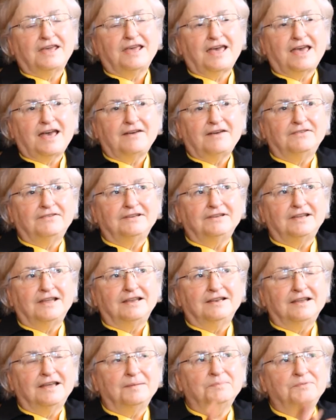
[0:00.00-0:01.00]
They have
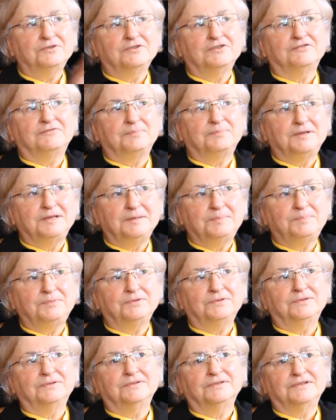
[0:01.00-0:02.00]
a number of
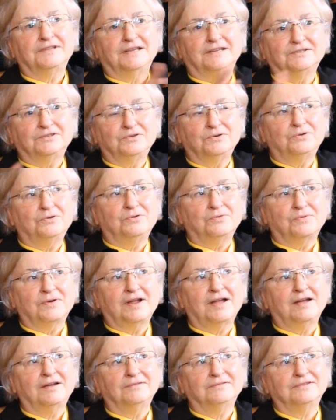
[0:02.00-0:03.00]
people that go
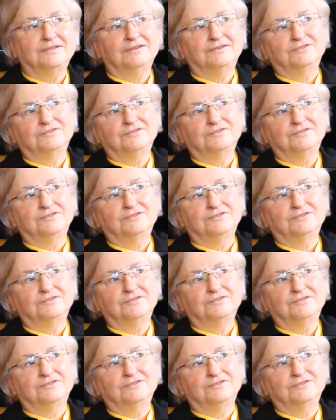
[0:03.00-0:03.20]
around.